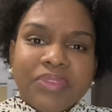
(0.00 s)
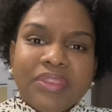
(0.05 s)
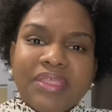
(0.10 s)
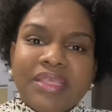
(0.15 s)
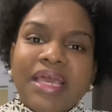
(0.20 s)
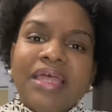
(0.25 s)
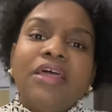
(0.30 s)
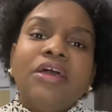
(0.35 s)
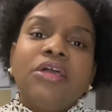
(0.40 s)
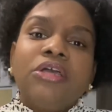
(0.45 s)

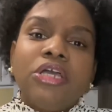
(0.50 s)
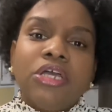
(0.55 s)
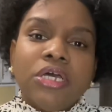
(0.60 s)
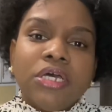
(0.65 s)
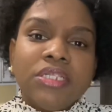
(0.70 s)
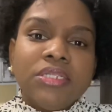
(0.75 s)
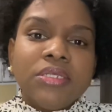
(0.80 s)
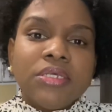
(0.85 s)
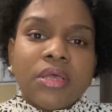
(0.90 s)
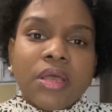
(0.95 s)
Get a
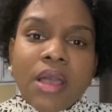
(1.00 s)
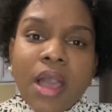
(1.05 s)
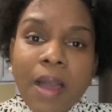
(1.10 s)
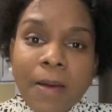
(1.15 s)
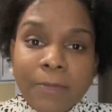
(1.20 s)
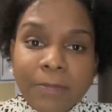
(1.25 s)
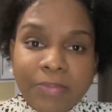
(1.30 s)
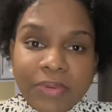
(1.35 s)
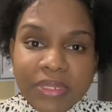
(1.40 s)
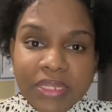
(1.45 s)
good
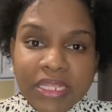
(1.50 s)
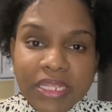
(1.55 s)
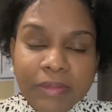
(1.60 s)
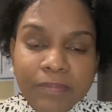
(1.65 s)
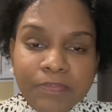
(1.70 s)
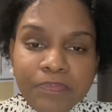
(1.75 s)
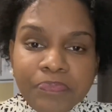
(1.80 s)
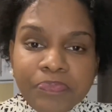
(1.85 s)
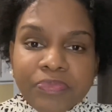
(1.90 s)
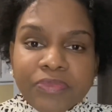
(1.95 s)

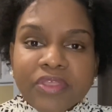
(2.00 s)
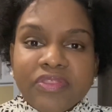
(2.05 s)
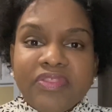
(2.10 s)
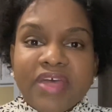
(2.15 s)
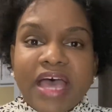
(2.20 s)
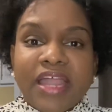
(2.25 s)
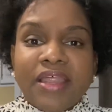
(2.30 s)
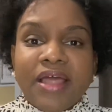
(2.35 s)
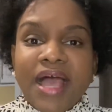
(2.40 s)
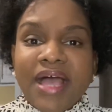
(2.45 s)
company
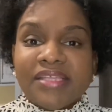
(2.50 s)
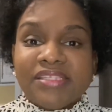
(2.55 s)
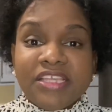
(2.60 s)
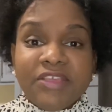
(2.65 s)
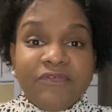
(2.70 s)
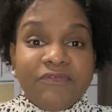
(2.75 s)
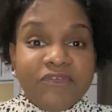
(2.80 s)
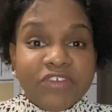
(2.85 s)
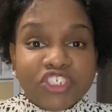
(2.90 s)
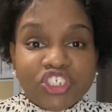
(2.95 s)
that has
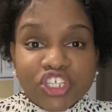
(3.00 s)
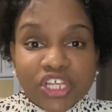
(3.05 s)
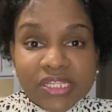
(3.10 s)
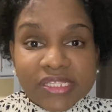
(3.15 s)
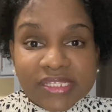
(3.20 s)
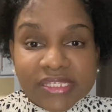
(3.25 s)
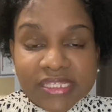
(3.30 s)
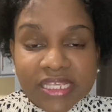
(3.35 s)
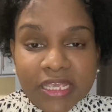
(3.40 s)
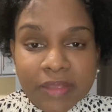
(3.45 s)

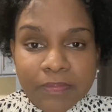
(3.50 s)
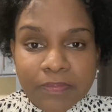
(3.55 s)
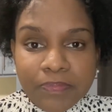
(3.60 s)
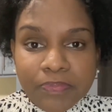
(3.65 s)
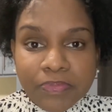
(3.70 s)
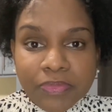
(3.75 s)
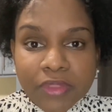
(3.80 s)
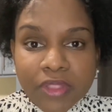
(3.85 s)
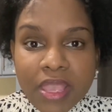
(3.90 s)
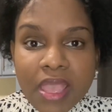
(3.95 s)
efficiency
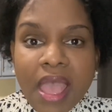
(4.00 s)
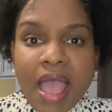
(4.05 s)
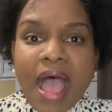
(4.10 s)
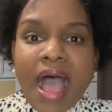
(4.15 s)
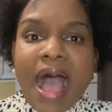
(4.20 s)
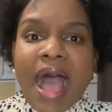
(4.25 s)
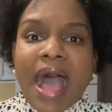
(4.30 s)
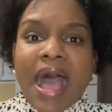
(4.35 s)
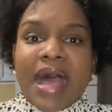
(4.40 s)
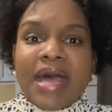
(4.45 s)

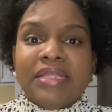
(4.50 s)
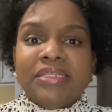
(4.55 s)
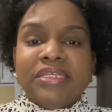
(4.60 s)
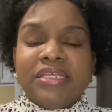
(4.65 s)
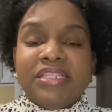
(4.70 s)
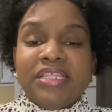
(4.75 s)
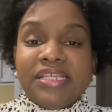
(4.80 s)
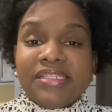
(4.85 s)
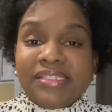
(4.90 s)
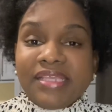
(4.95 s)

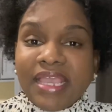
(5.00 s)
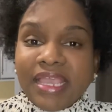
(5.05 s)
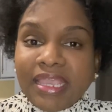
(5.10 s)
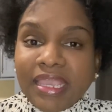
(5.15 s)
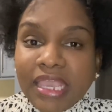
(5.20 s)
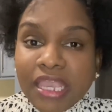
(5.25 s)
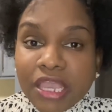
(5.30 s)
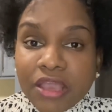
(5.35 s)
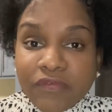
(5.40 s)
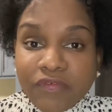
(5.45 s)
and they take
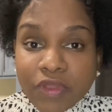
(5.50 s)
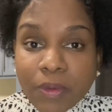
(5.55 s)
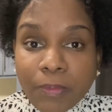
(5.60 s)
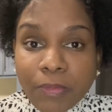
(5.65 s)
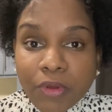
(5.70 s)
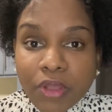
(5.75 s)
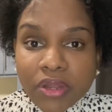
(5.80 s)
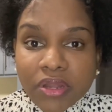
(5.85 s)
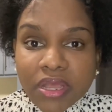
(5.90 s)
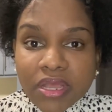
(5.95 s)
care of your
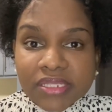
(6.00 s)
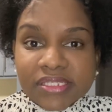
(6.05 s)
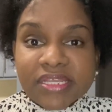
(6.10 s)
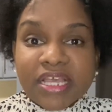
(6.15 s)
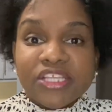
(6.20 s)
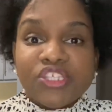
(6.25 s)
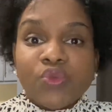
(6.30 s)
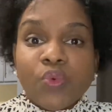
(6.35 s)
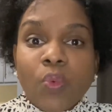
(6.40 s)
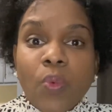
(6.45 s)
products
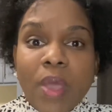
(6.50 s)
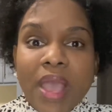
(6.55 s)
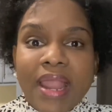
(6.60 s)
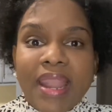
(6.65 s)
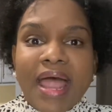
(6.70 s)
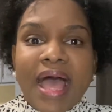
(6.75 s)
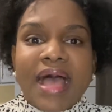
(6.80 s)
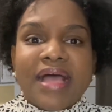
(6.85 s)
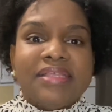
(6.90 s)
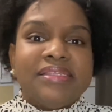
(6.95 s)
as well
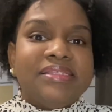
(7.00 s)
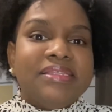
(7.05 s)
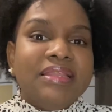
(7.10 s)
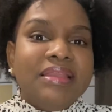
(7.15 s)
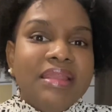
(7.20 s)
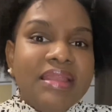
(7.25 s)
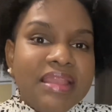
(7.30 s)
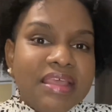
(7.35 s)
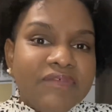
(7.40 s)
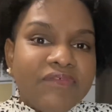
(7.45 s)
as
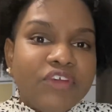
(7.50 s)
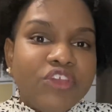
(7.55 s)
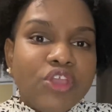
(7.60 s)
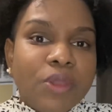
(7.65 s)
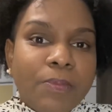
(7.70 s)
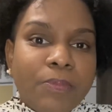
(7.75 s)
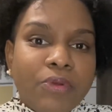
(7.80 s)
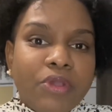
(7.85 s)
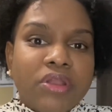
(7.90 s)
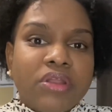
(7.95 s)
deliver your
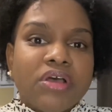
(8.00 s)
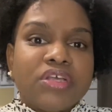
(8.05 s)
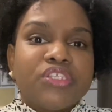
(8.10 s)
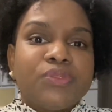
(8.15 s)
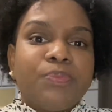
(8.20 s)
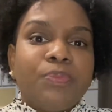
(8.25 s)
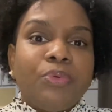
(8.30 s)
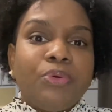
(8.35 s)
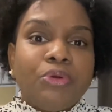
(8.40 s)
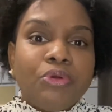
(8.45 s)
products
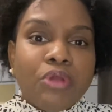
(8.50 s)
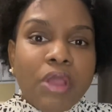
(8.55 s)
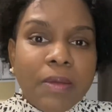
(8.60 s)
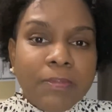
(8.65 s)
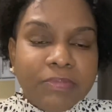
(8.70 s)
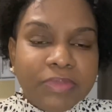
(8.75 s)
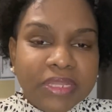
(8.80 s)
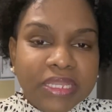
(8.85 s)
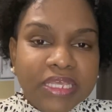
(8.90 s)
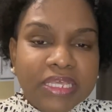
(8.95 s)

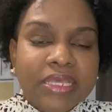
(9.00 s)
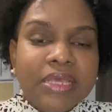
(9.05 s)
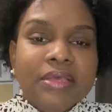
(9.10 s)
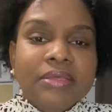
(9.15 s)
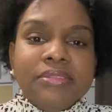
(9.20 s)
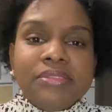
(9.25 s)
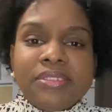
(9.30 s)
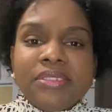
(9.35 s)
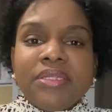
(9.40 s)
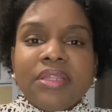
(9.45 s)
promptly
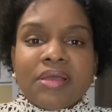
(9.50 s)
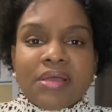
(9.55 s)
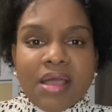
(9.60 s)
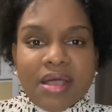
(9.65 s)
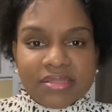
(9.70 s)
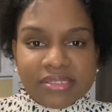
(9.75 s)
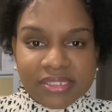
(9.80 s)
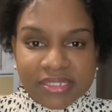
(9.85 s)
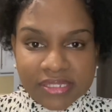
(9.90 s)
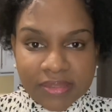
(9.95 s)
to the
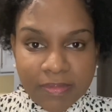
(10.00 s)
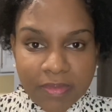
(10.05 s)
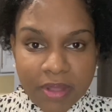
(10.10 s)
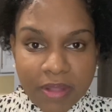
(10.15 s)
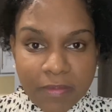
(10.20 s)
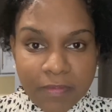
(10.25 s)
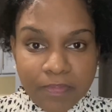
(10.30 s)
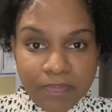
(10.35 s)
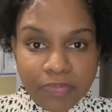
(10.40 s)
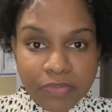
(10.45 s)
customer,
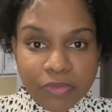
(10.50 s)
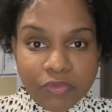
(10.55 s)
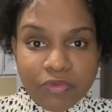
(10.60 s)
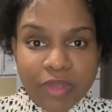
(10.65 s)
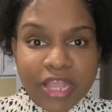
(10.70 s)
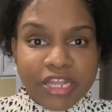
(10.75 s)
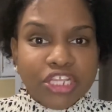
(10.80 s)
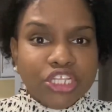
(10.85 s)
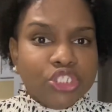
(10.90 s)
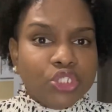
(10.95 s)

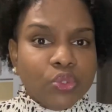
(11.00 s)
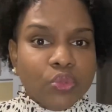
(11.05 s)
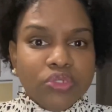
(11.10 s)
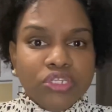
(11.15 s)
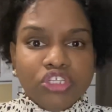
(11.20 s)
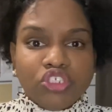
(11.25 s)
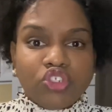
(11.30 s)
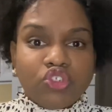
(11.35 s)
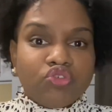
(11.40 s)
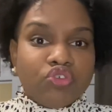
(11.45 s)
right? They don't
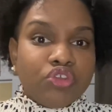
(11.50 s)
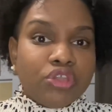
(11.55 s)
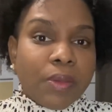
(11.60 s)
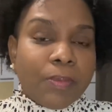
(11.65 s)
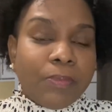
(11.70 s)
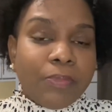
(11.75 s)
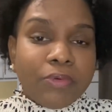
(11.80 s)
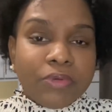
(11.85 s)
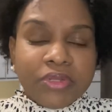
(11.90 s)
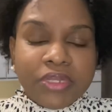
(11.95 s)
destroy
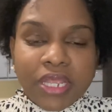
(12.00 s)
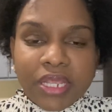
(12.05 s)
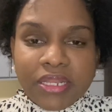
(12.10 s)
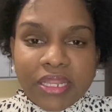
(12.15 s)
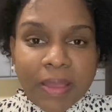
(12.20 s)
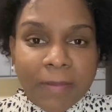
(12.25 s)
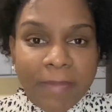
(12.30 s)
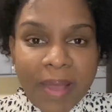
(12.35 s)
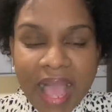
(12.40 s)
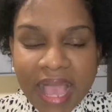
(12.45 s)

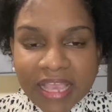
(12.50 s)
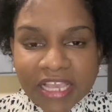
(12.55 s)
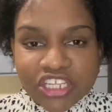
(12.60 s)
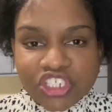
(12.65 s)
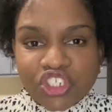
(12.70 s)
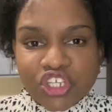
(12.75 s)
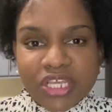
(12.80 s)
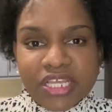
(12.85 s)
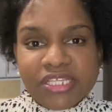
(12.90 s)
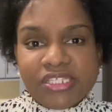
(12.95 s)
their
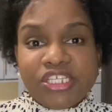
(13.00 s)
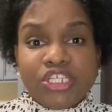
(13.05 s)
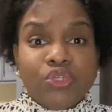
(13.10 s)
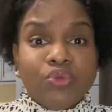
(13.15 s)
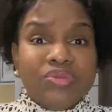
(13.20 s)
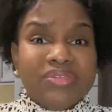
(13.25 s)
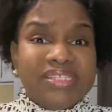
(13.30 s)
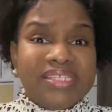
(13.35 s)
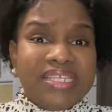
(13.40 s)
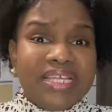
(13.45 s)
packages, they
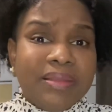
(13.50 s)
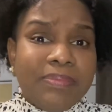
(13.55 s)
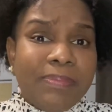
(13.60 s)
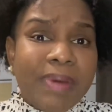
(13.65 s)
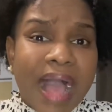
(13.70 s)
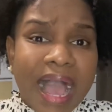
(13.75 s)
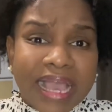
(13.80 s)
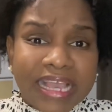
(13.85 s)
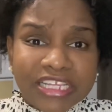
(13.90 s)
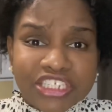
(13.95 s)
don't steal
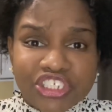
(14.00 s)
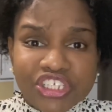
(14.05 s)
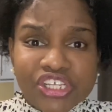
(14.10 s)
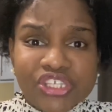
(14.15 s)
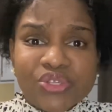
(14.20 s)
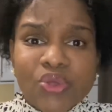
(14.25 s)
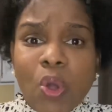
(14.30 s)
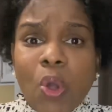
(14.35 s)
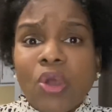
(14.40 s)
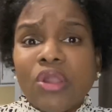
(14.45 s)

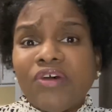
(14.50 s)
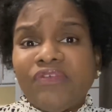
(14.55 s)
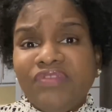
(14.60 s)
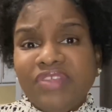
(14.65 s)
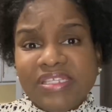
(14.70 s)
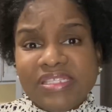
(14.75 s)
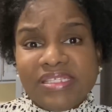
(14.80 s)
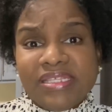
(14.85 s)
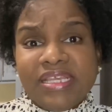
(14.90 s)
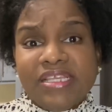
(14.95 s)
packages, all of
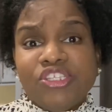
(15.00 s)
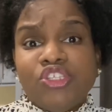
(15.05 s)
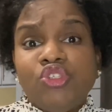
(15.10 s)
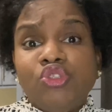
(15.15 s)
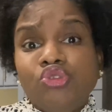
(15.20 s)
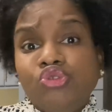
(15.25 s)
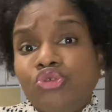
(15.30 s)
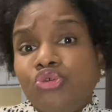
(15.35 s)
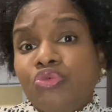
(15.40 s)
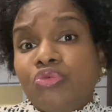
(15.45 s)
these things.
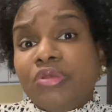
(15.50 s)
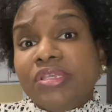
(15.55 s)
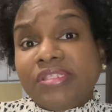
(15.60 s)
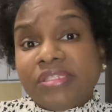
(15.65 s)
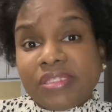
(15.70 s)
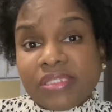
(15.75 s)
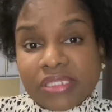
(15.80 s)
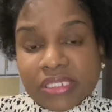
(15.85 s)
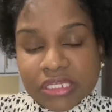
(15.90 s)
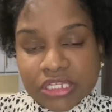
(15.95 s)
Do
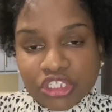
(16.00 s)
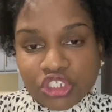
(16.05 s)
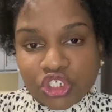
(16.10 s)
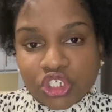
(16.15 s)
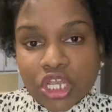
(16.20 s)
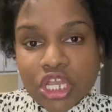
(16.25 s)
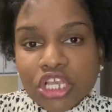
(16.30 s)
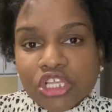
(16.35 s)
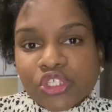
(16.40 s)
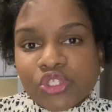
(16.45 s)
research
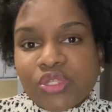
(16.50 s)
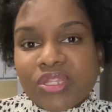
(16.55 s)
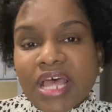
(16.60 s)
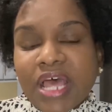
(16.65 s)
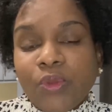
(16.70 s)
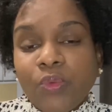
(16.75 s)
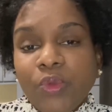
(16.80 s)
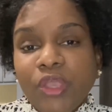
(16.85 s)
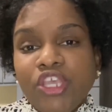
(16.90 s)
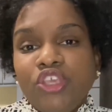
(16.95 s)
so
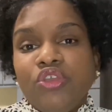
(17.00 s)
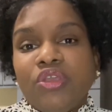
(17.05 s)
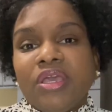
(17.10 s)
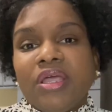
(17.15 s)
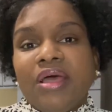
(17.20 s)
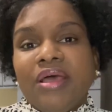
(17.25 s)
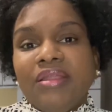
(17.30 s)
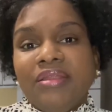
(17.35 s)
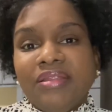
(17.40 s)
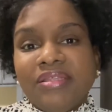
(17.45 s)
that way you can
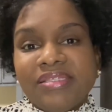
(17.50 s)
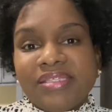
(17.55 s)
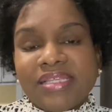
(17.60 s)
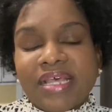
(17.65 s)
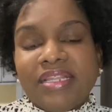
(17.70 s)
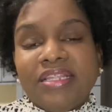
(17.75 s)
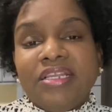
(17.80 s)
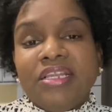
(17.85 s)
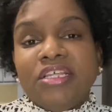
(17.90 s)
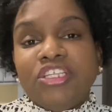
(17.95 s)

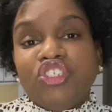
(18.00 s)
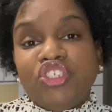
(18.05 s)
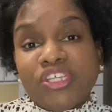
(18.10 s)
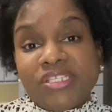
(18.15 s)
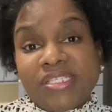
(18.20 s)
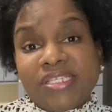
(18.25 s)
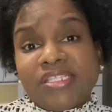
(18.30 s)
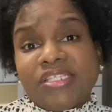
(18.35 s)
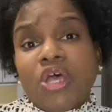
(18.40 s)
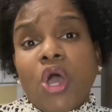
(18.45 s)
understand the
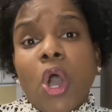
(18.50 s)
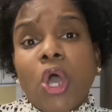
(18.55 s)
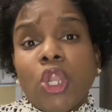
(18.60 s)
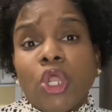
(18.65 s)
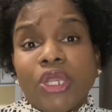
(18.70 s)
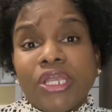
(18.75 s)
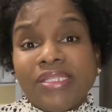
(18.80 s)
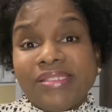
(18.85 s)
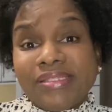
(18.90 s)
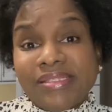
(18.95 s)
logistics and how
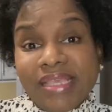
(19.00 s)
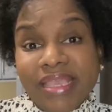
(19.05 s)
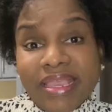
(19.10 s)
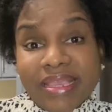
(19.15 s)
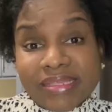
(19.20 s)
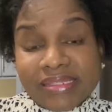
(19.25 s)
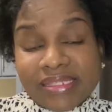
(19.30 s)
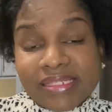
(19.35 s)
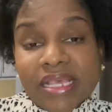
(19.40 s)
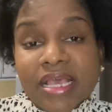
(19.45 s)
long it
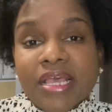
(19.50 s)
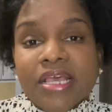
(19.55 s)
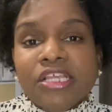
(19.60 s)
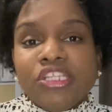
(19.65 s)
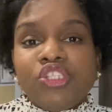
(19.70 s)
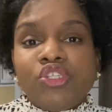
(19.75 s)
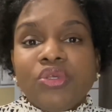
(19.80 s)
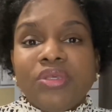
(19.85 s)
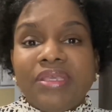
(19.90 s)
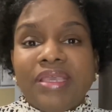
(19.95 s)
takes
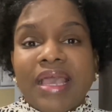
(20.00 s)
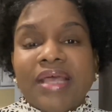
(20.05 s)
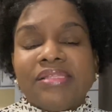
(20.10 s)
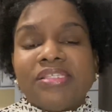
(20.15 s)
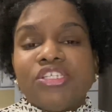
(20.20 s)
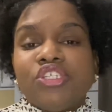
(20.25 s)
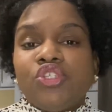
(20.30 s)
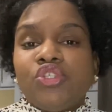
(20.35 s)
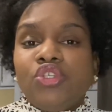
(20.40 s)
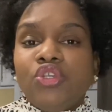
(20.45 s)
to
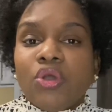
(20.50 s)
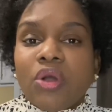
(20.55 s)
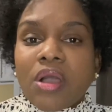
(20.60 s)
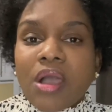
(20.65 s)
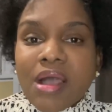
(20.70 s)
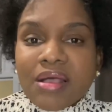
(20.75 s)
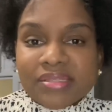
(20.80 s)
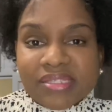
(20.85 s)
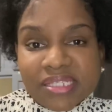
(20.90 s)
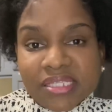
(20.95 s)
get to your
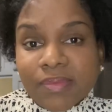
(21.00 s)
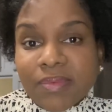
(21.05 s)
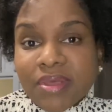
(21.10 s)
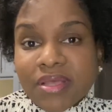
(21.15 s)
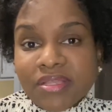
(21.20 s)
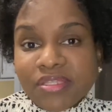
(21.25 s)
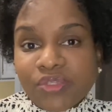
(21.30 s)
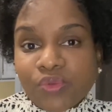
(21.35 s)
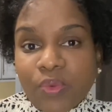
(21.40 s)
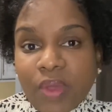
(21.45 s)
customer
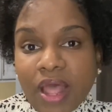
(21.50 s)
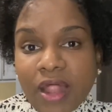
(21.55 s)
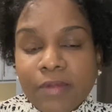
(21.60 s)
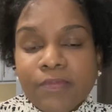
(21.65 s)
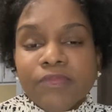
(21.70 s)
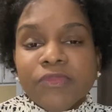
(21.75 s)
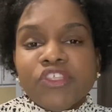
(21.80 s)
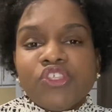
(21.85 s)
as well.